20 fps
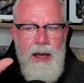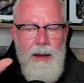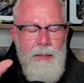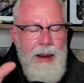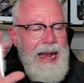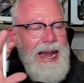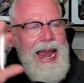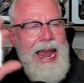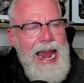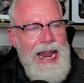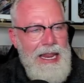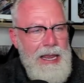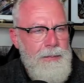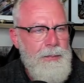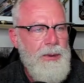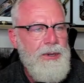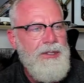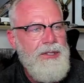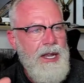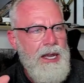by
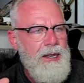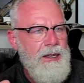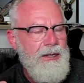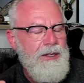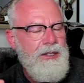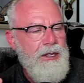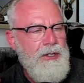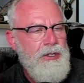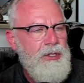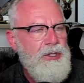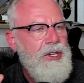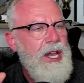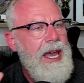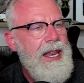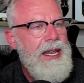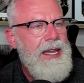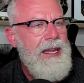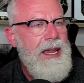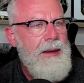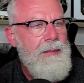80% since
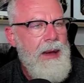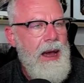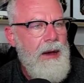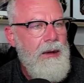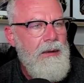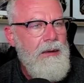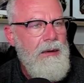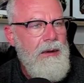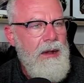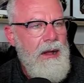chatting came out.